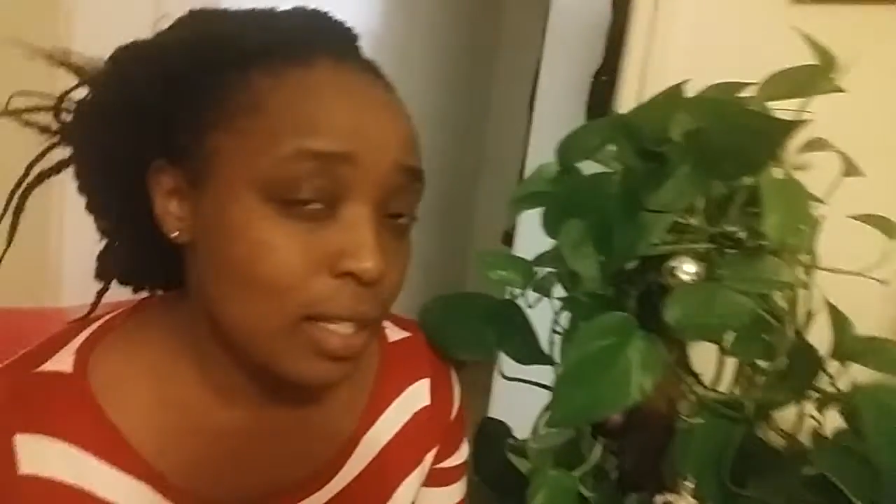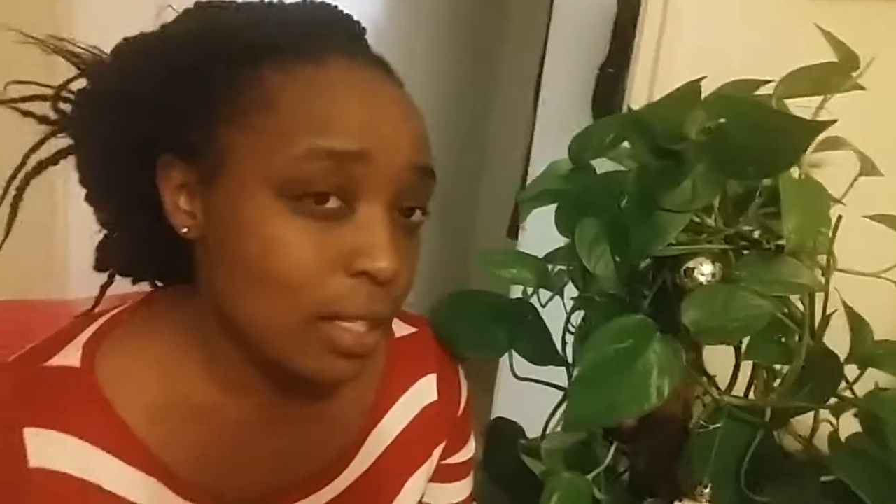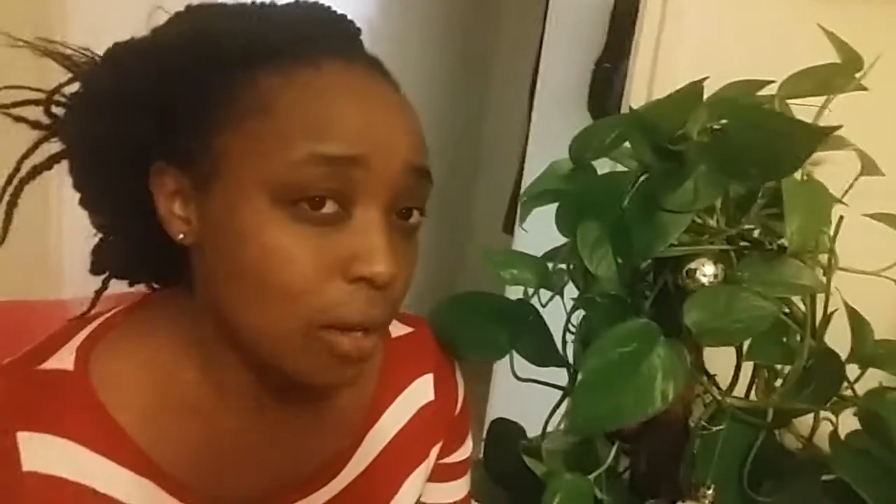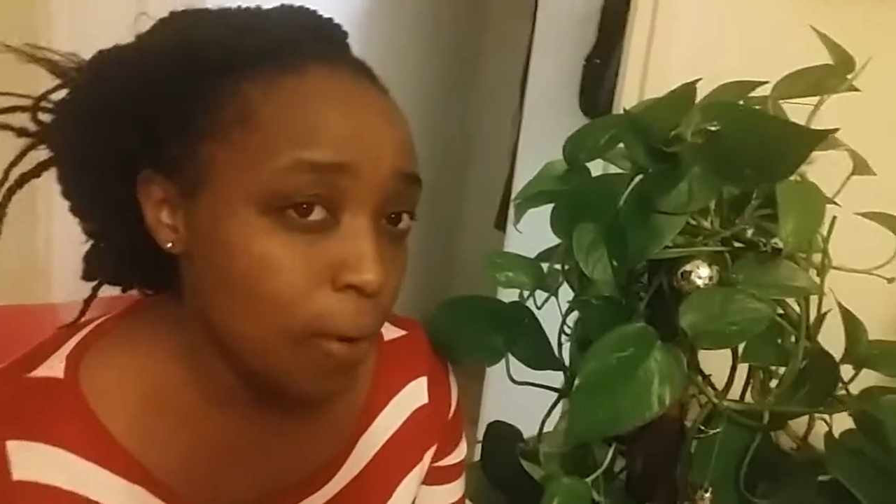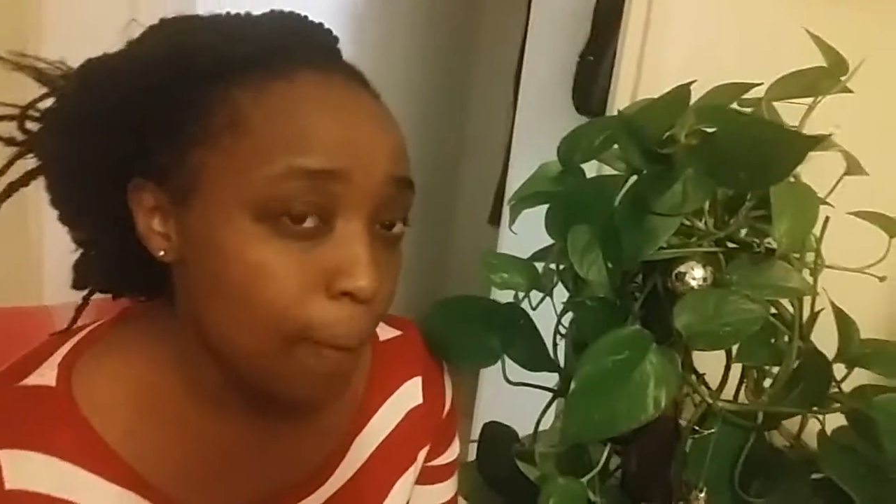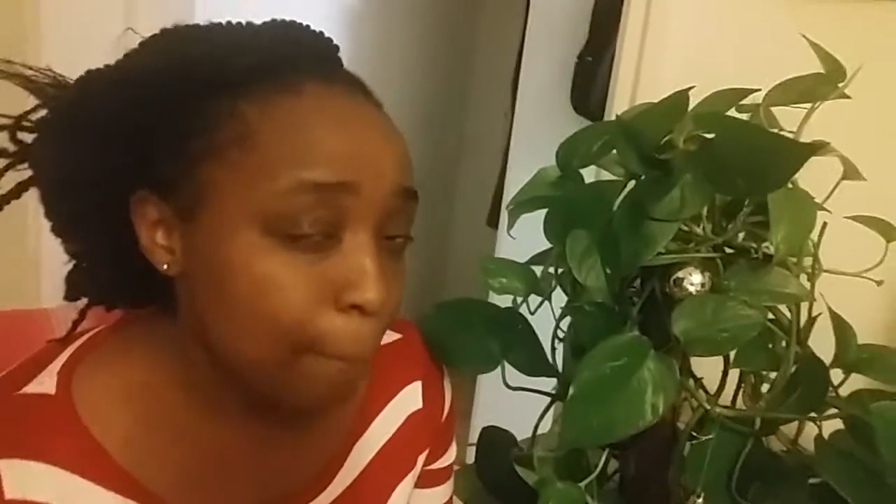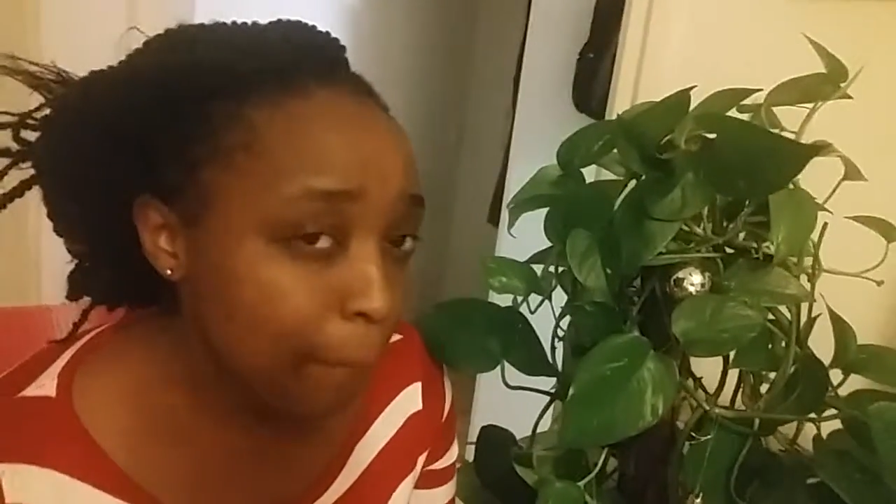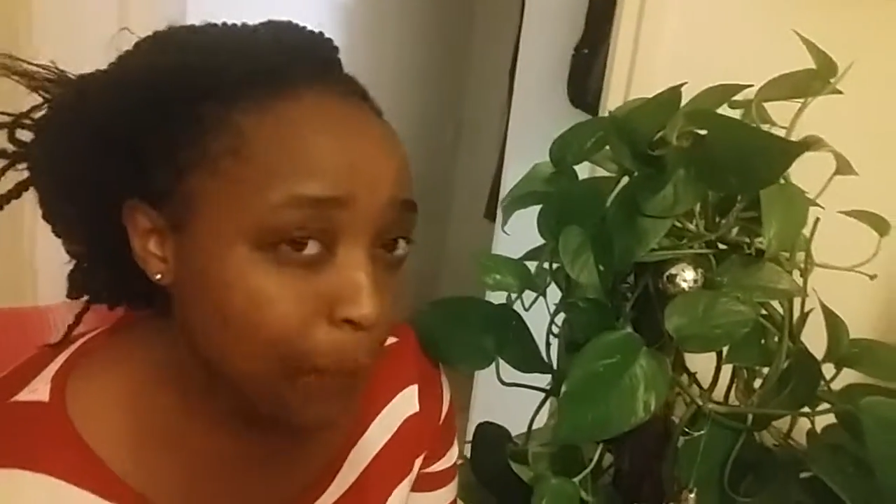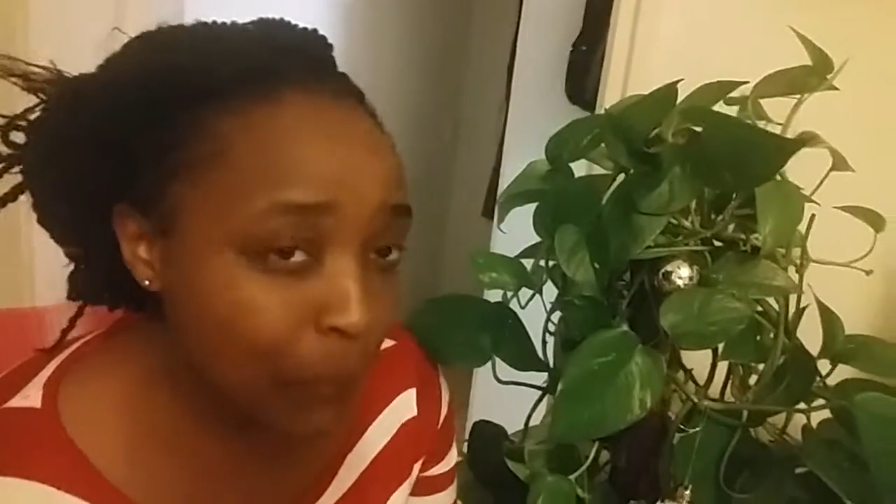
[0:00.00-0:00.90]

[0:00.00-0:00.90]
So